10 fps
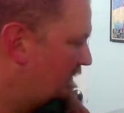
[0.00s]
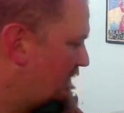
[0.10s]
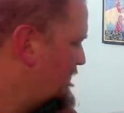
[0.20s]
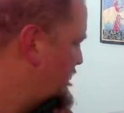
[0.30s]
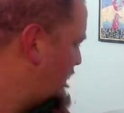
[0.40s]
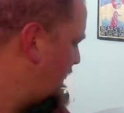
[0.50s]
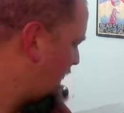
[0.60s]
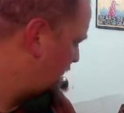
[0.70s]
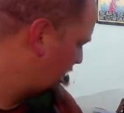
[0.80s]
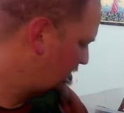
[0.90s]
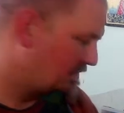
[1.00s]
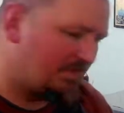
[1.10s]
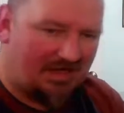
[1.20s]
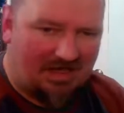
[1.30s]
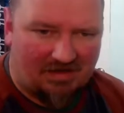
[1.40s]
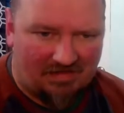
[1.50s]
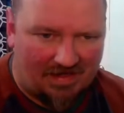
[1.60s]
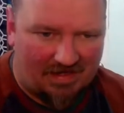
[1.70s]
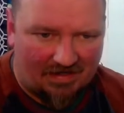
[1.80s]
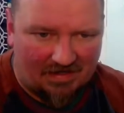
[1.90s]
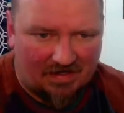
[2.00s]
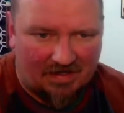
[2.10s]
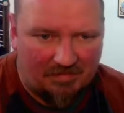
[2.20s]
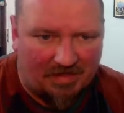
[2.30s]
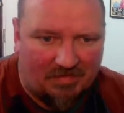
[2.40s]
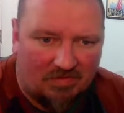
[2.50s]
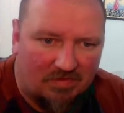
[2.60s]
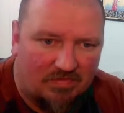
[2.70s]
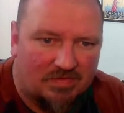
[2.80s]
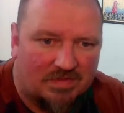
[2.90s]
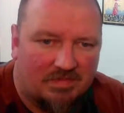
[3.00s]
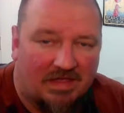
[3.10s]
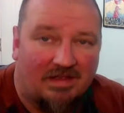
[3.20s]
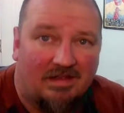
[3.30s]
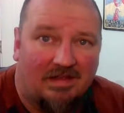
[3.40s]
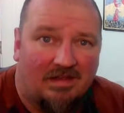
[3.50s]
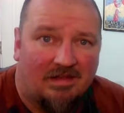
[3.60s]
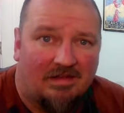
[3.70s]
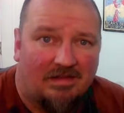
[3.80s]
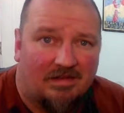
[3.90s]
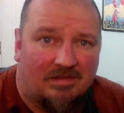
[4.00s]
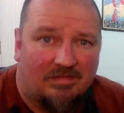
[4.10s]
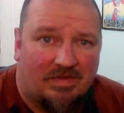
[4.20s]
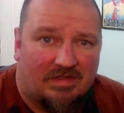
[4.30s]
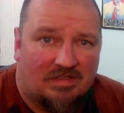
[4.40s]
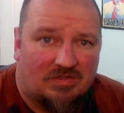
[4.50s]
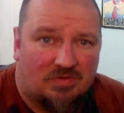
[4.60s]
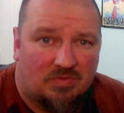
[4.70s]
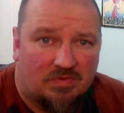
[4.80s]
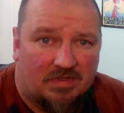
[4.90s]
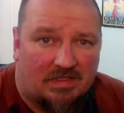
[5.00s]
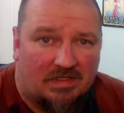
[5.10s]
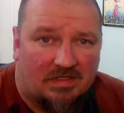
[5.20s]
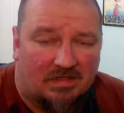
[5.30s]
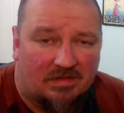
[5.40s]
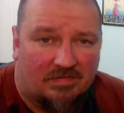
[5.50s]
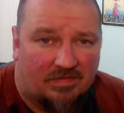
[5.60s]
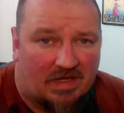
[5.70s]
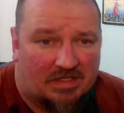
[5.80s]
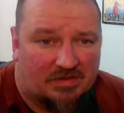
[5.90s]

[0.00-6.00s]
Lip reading: So we got a little bit out of that. I'm going to have to look through some of that, the vintage jewelry or costume